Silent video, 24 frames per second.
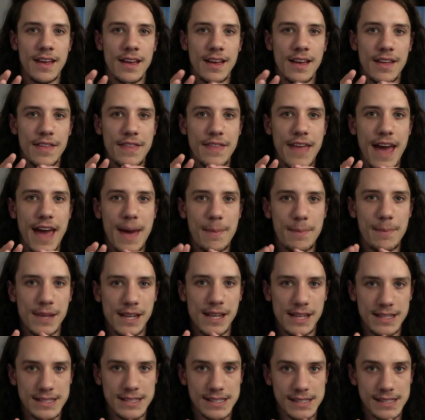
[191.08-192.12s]
that
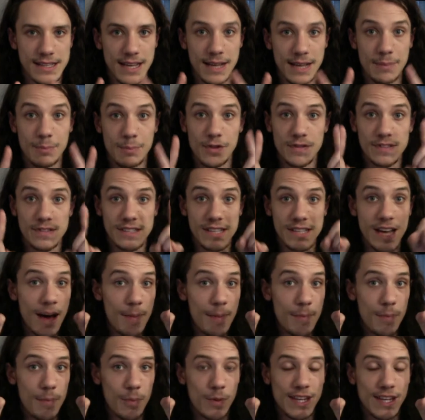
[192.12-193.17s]
means it moves
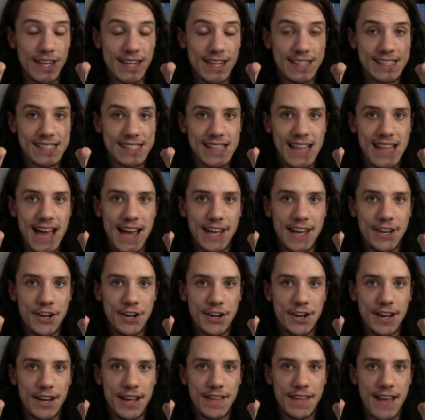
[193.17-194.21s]
up when it gets lighter
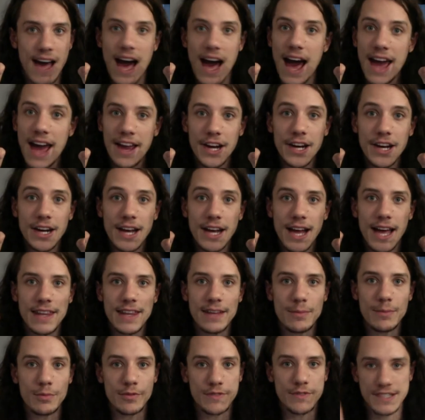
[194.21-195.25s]
and higher, and
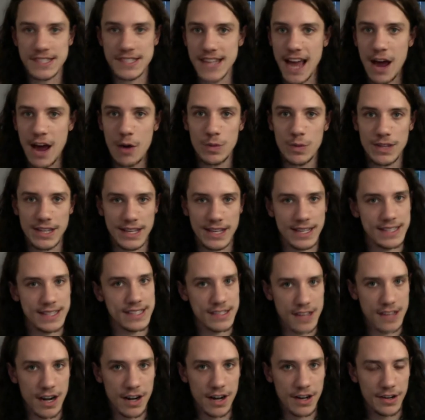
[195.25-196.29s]
it moves down when it gets
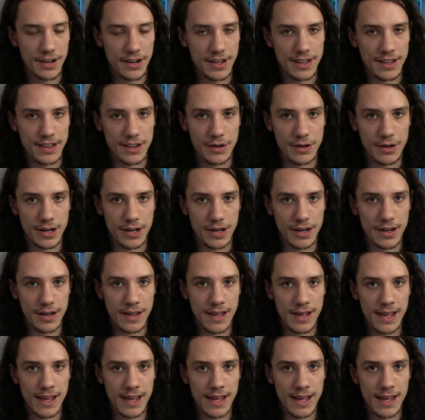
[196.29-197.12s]
darker and lower.